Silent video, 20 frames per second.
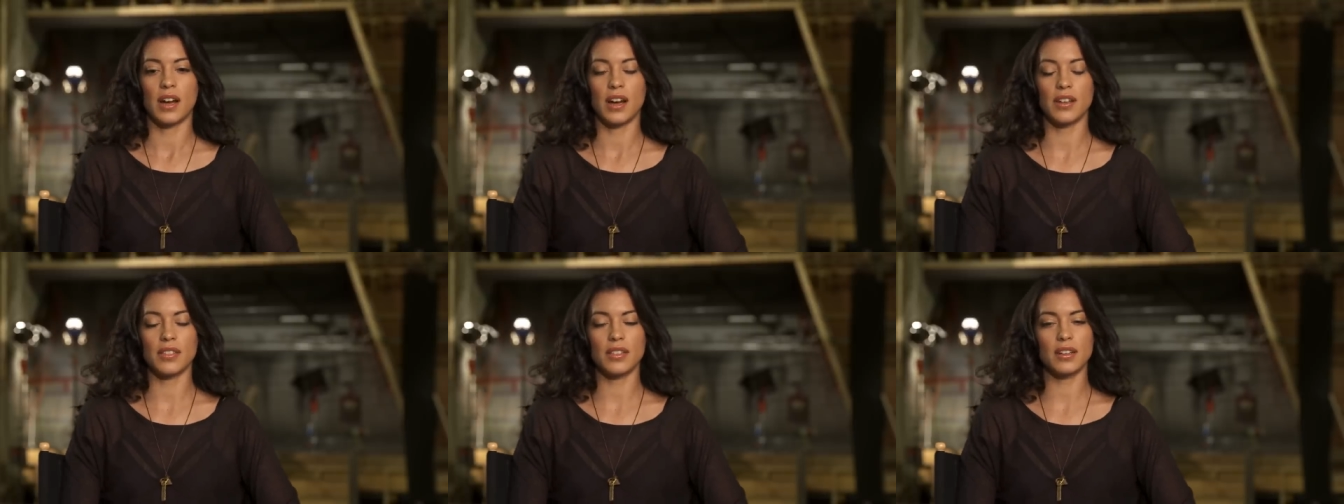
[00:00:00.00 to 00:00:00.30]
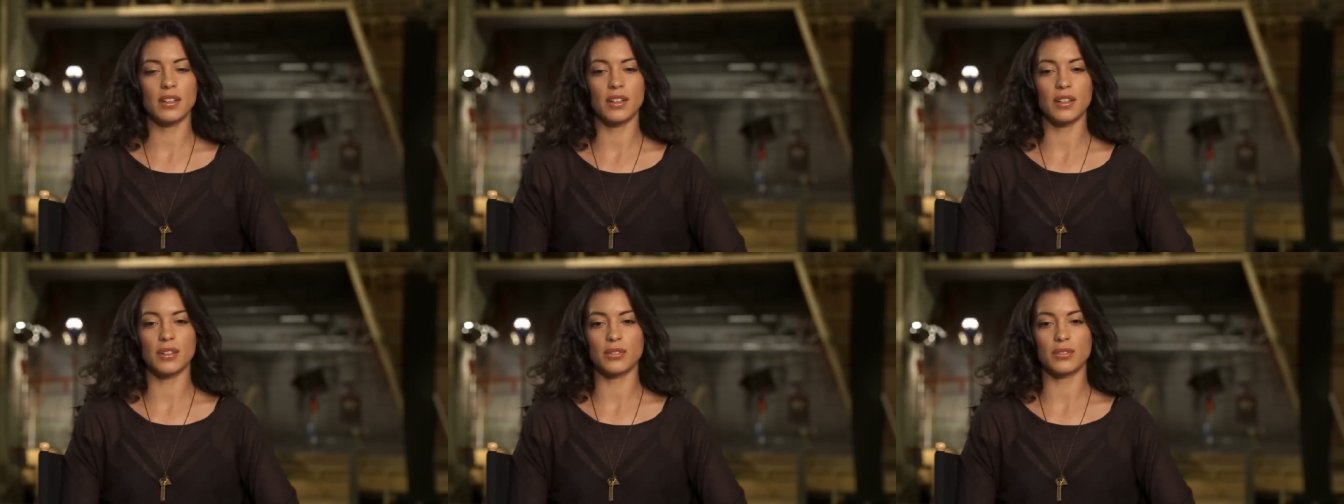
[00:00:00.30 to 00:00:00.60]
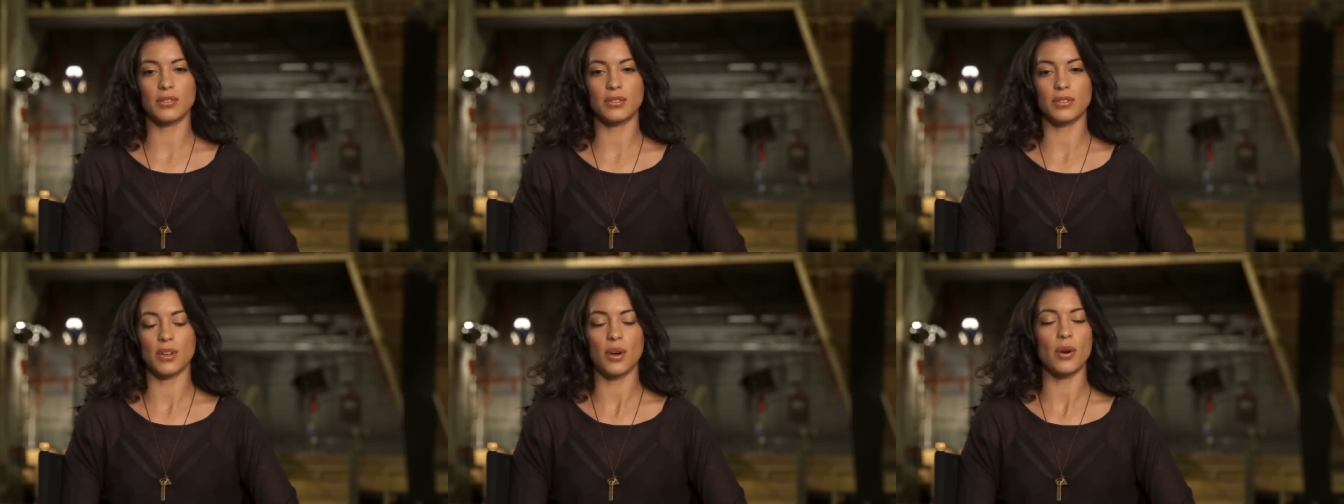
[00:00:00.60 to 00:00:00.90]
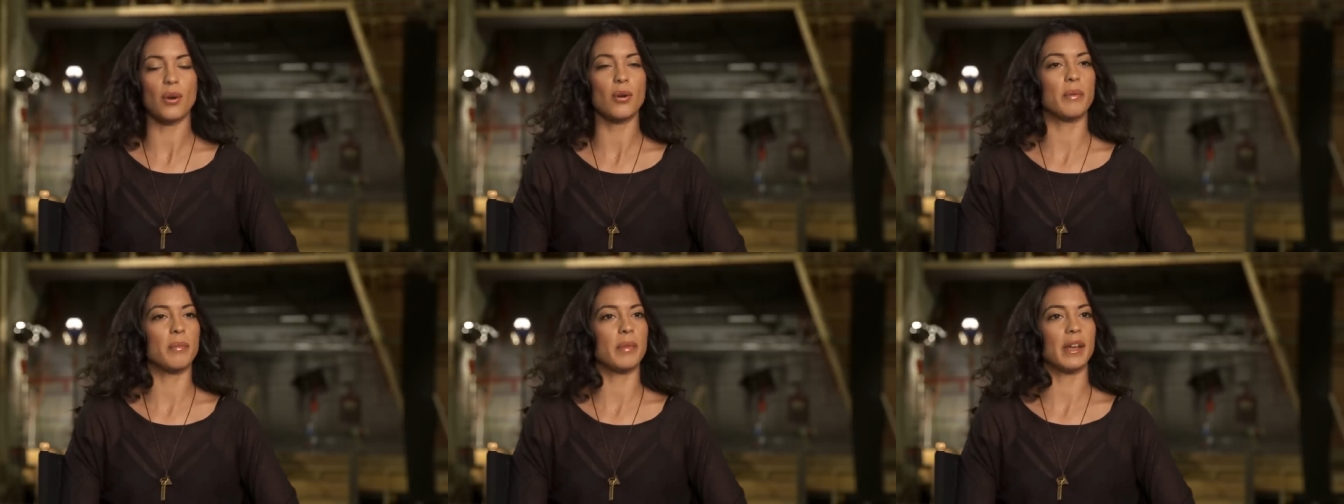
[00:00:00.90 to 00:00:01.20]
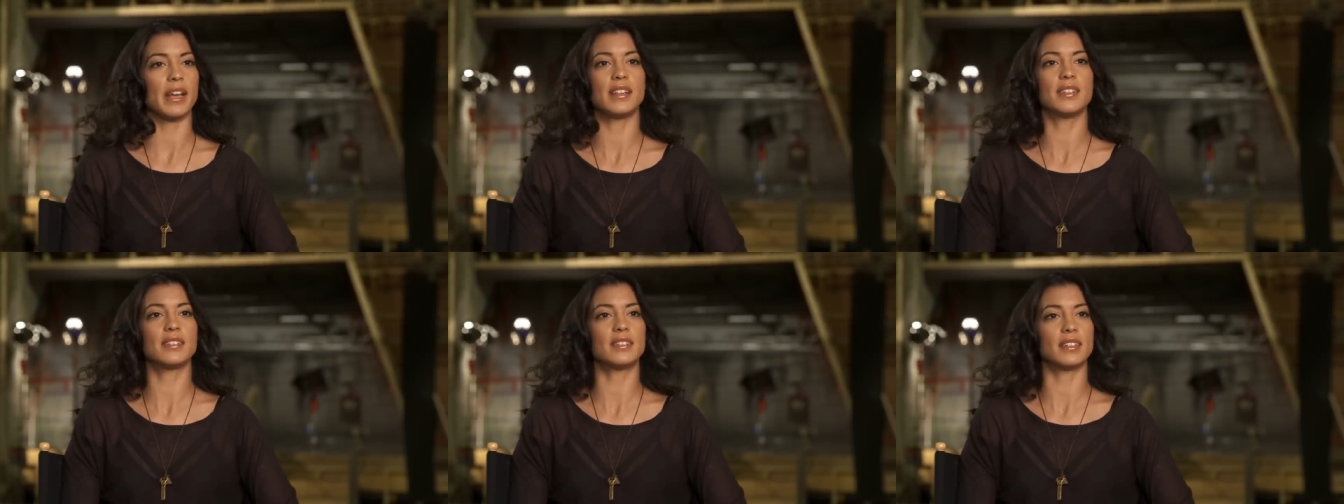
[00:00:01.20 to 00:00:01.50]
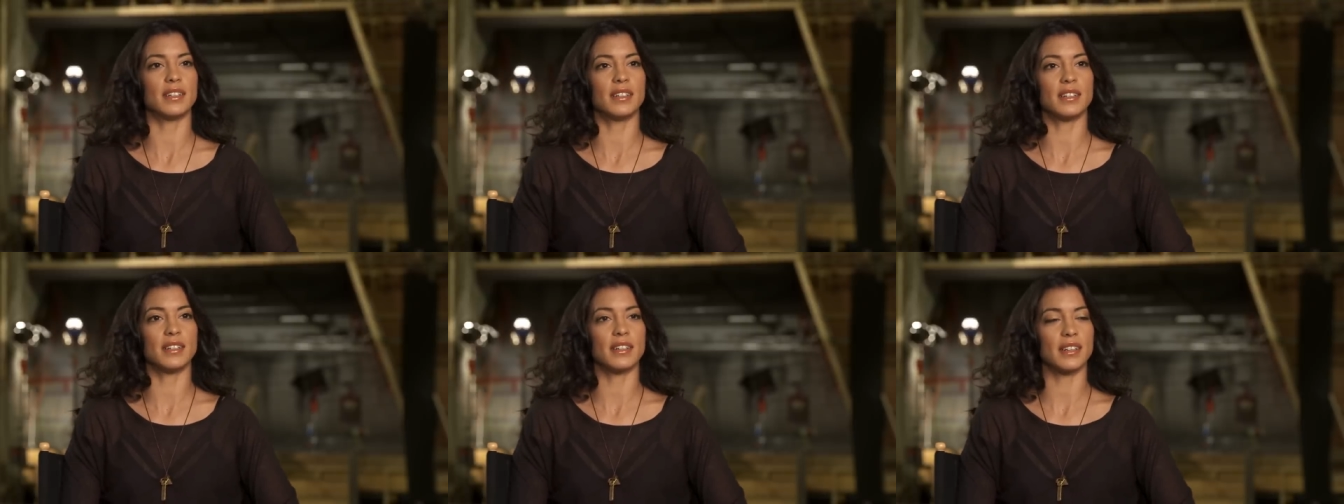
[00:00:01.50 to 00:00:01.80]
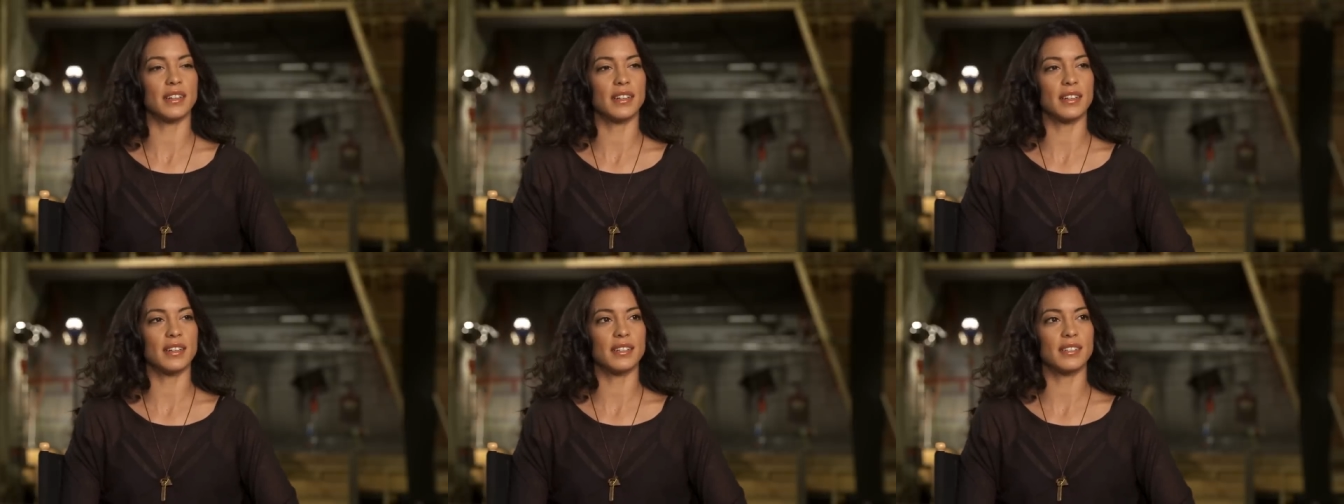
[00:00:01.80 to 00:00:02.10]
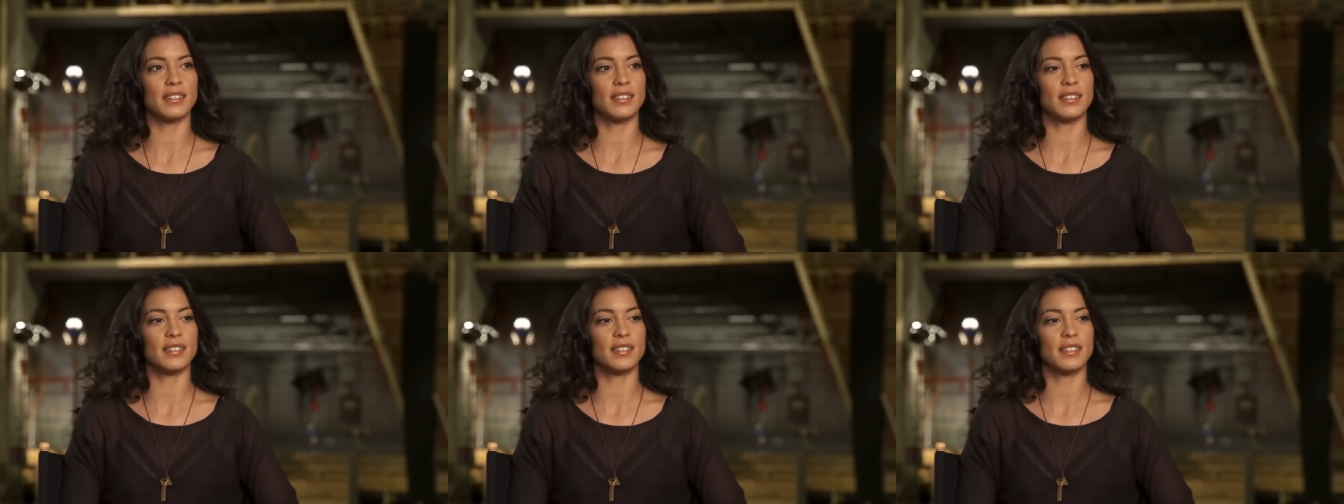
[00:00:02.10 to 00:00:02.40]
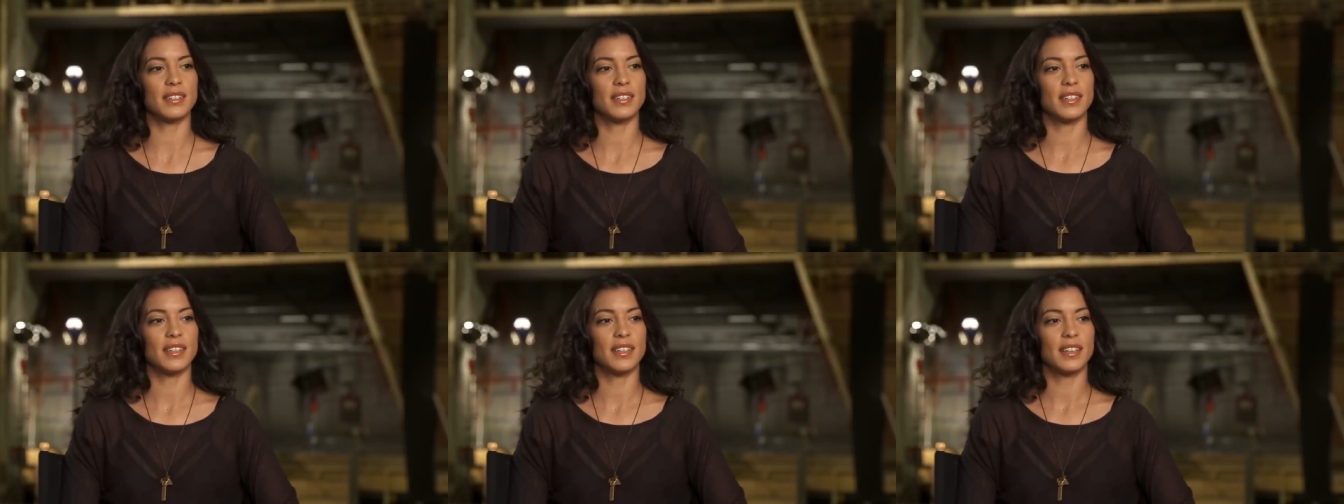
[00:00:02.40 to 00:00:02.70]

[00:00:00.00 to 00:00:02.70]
I think it looks so amazing. It's